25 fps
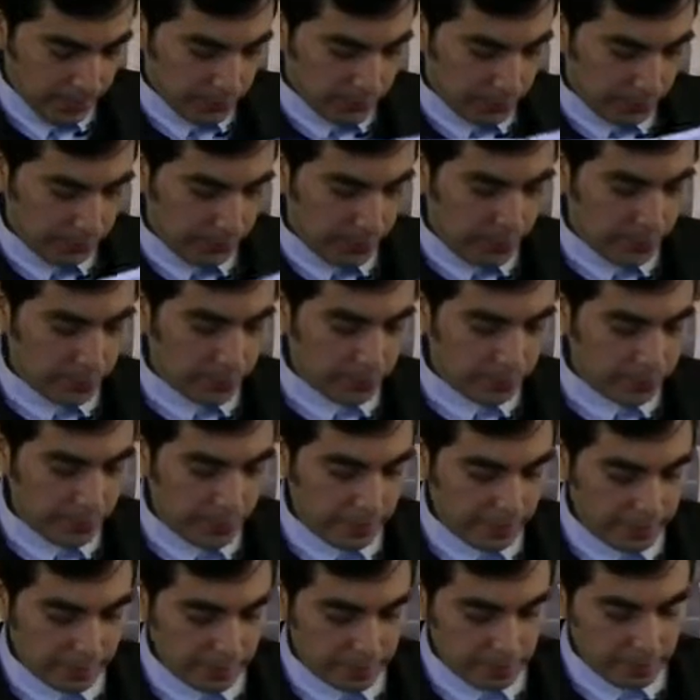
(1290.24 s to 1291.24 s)
So they were
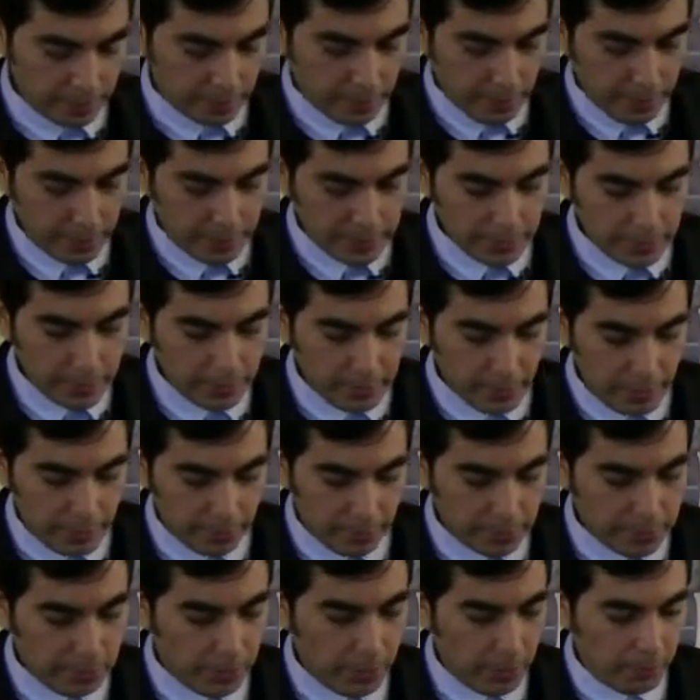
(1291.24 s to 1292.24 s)
taking the risk
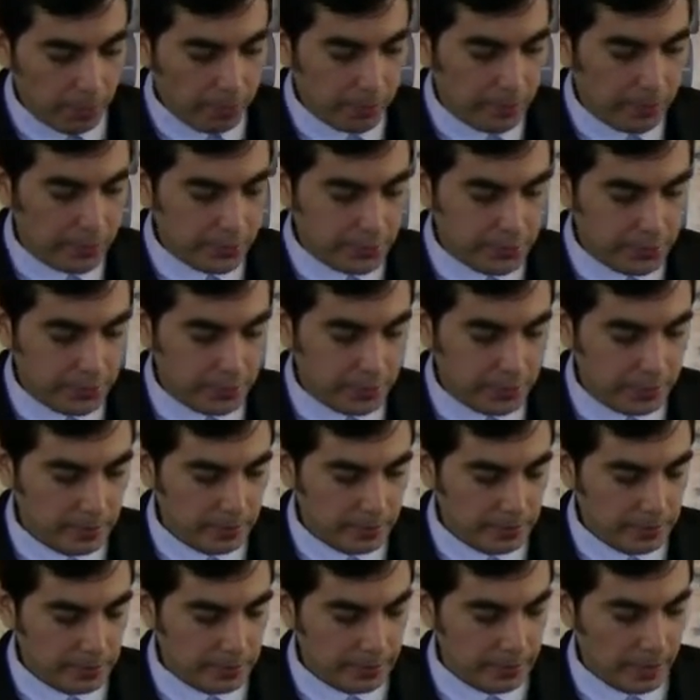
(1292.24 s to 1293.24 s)
of publish,
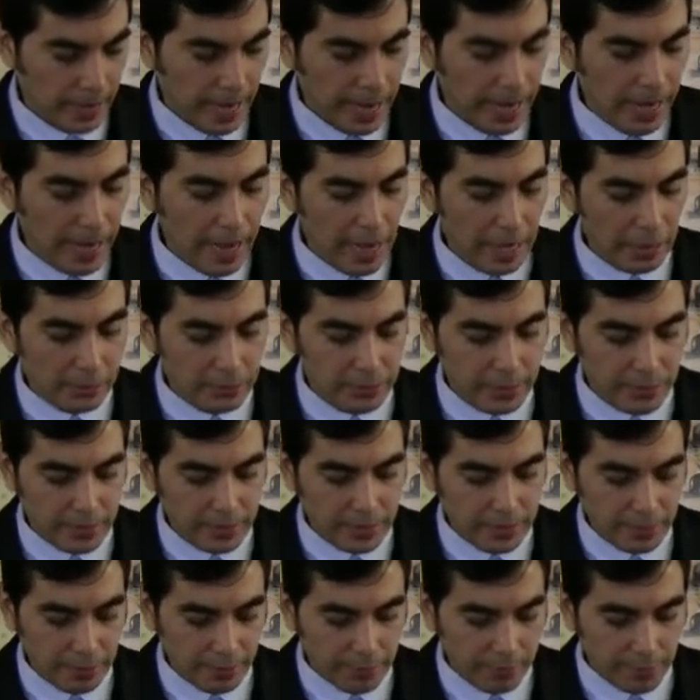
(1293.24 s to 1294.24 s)
announce
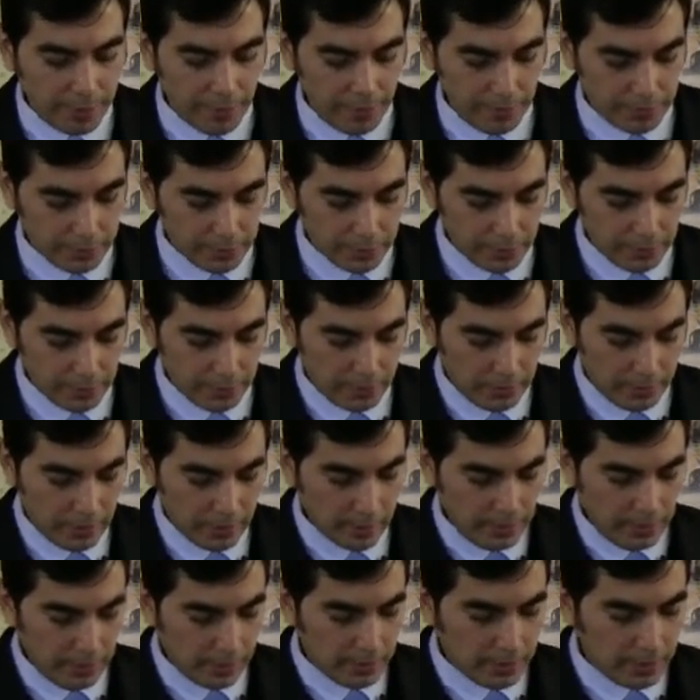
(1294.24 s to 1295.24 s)
in advance
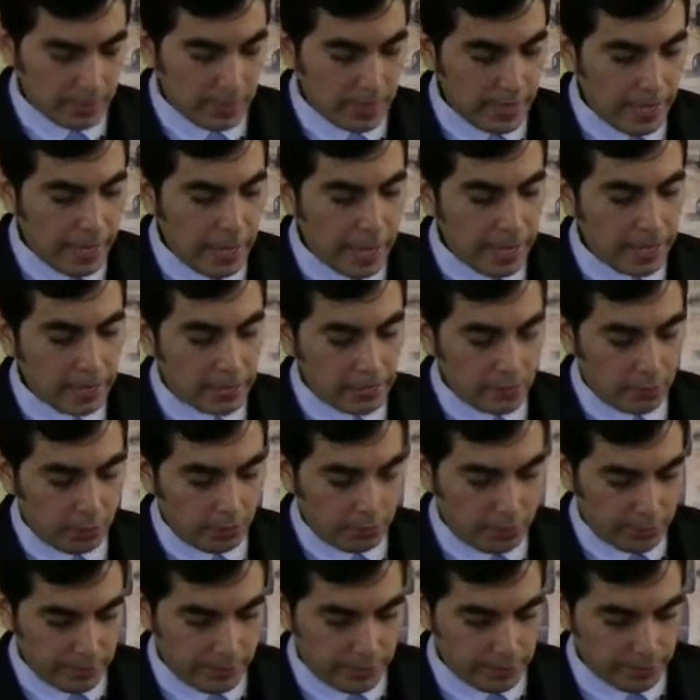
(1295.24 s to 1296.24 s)
the end
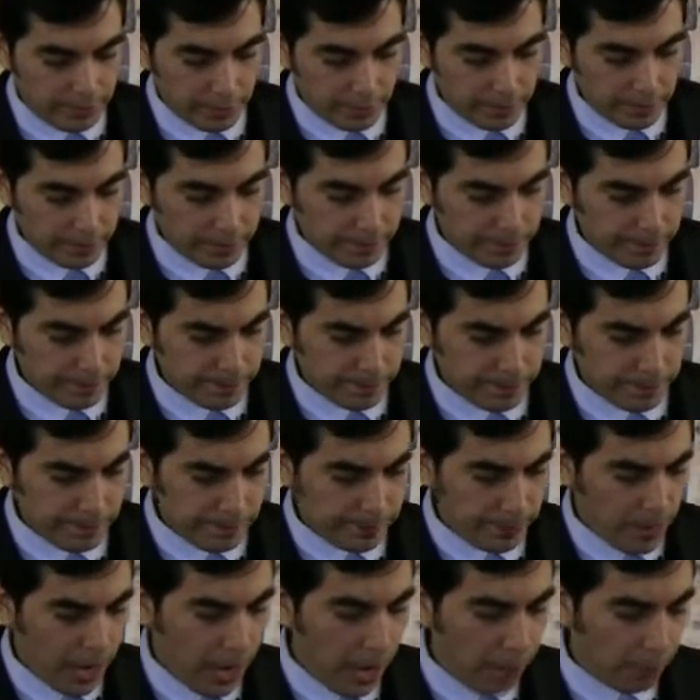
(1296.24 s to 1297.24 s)
of a
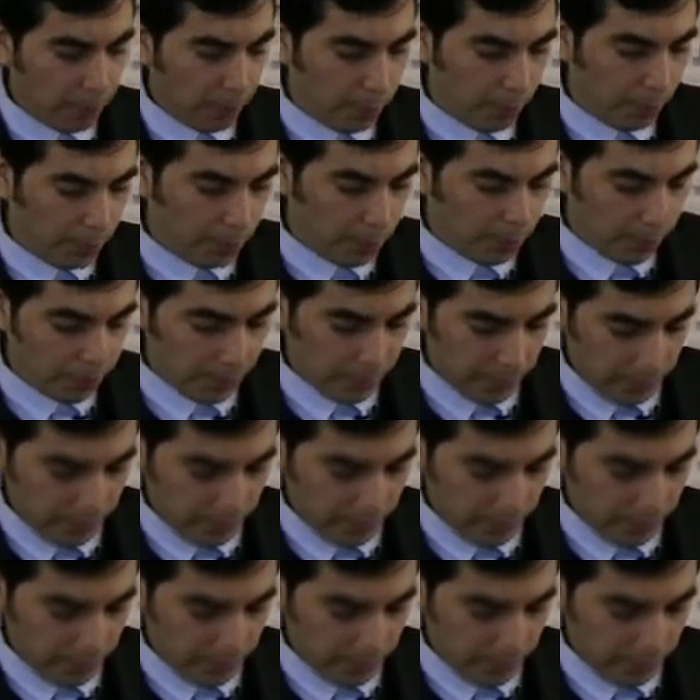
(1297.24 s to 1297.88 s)
power